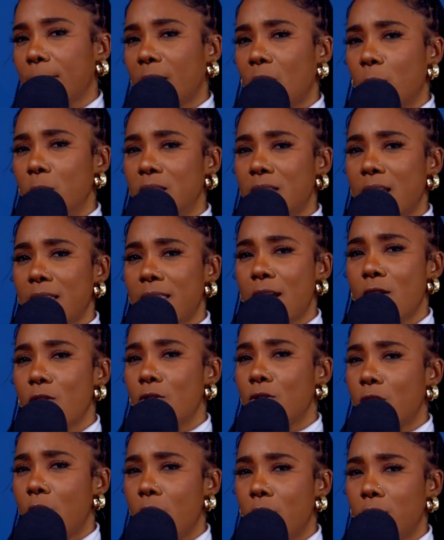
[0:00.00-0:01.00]
Can we say that
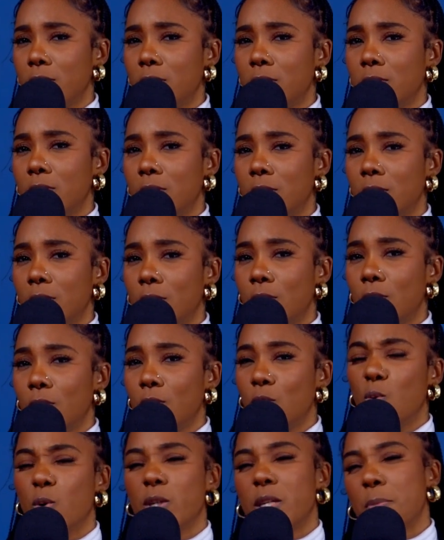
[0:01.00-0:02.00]
or no?
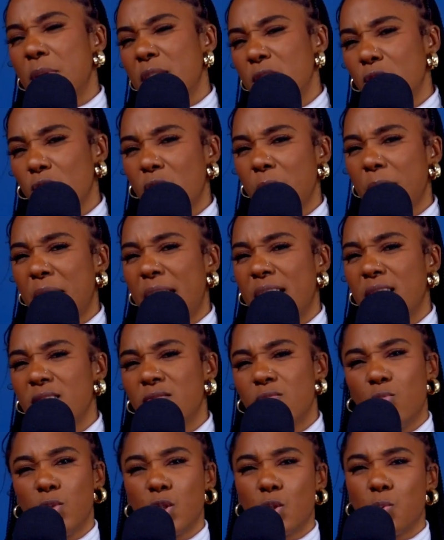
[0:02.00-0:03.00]
Or it depends on the man?
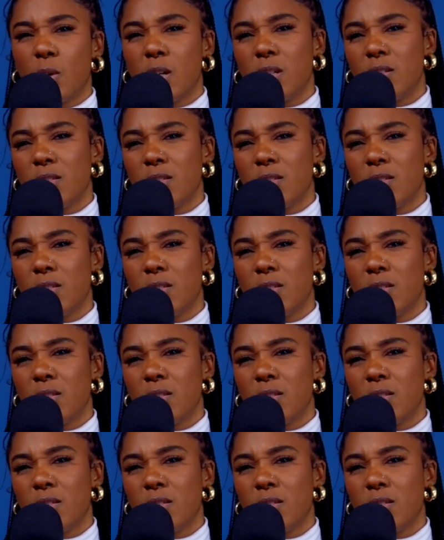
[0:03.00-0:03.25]
Which one?